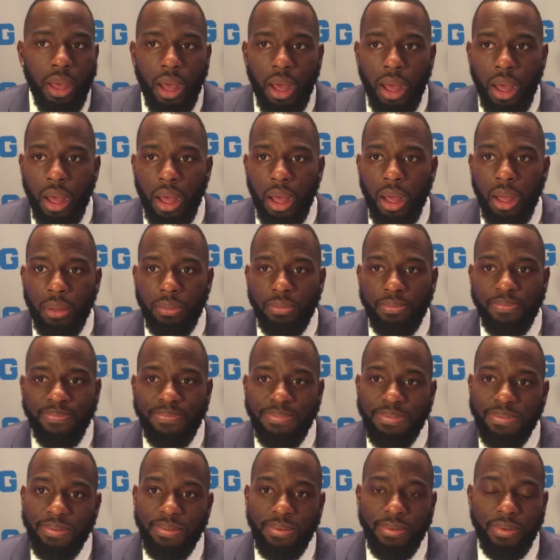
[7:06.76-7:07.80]

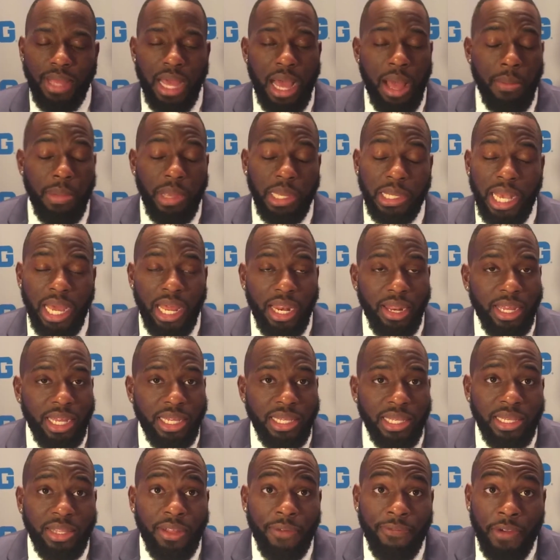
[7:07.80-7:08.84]
I'm excited because
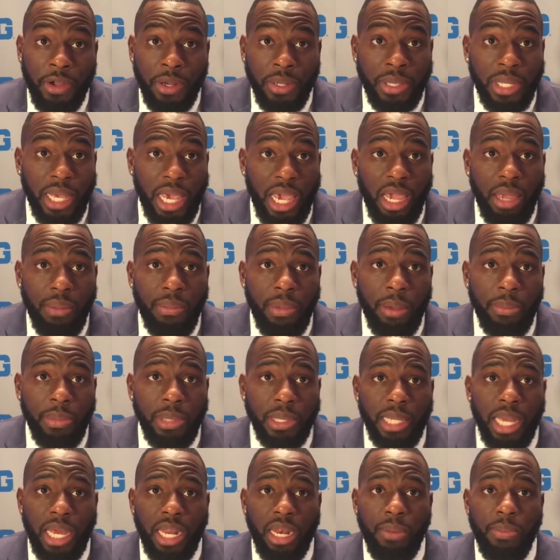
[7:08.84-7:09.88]
it's the first game. I'm
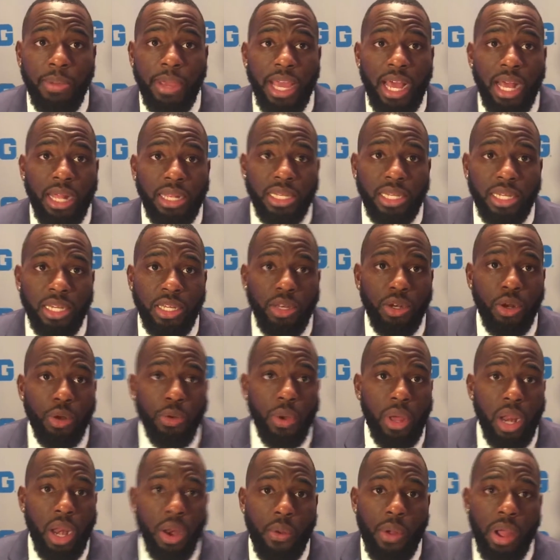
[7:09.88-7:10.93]
excited to be out there,
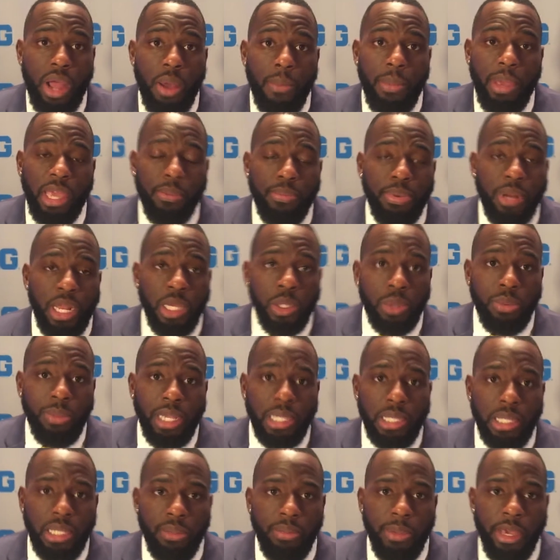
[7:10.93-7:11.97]
running around making plays with my
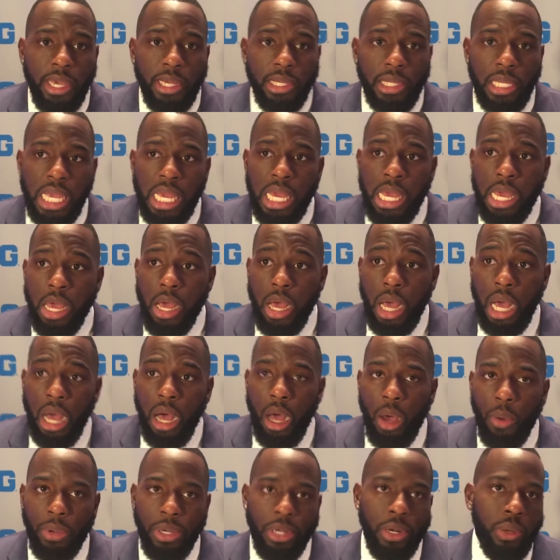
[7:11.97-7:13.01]
teammates.
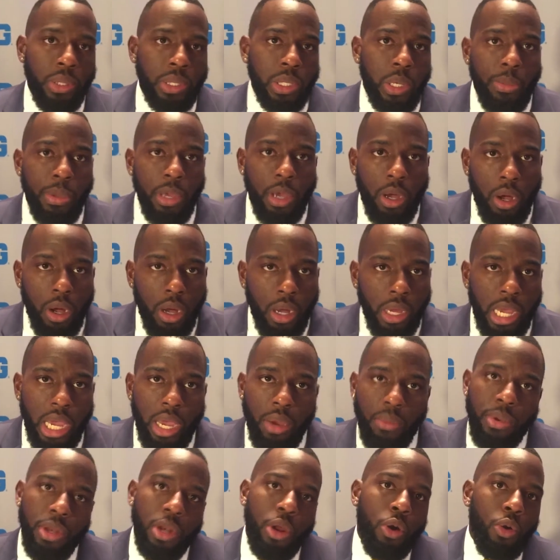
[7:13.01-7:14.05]
We know it's going to be a hard
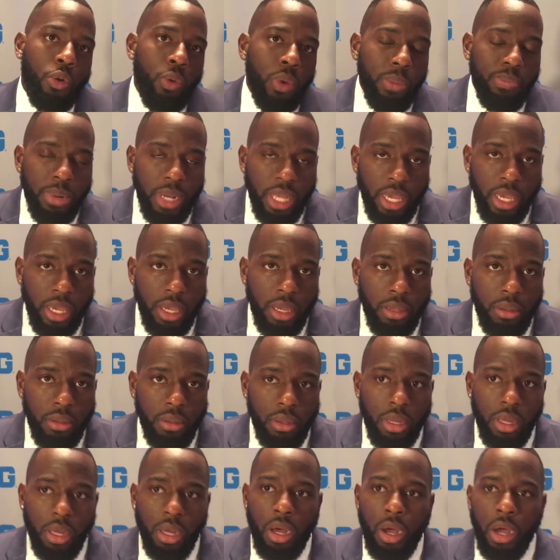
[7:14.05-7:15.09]
game. We know who we playing.
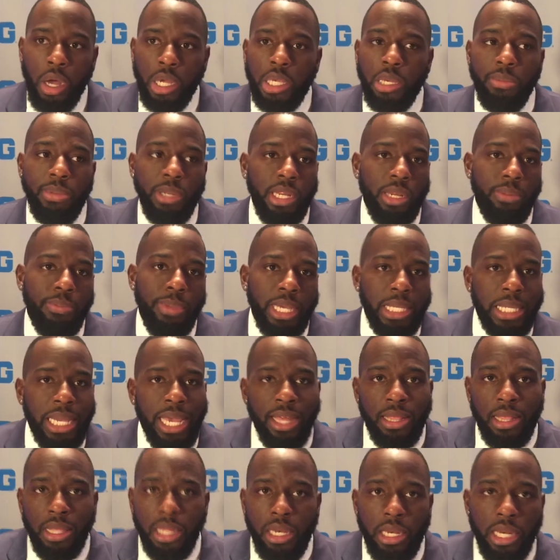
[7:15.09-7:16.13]
Arguably the best
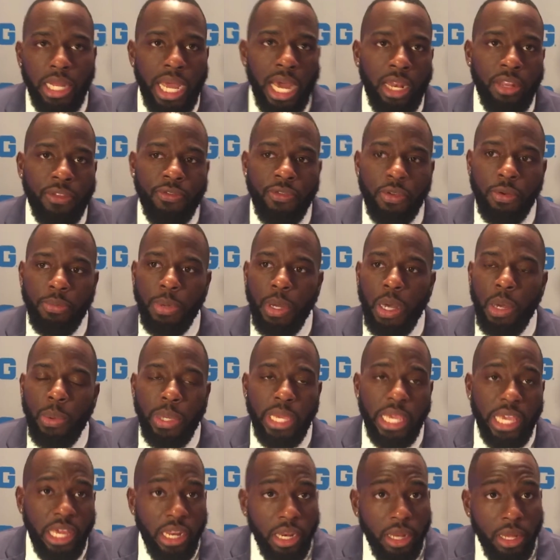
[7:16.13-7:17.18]
athlete in college football. We
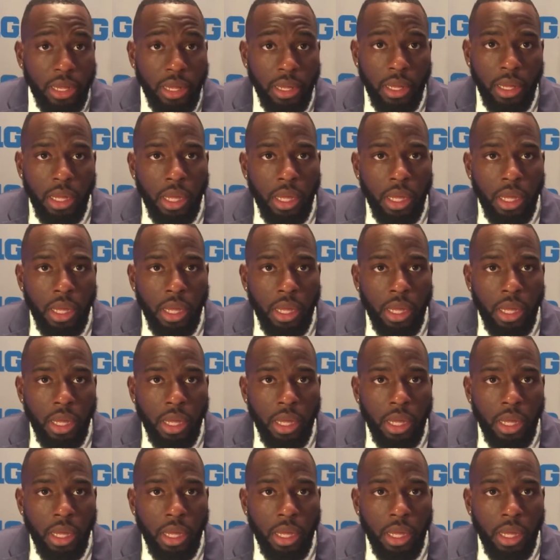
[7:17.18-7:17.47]
get it.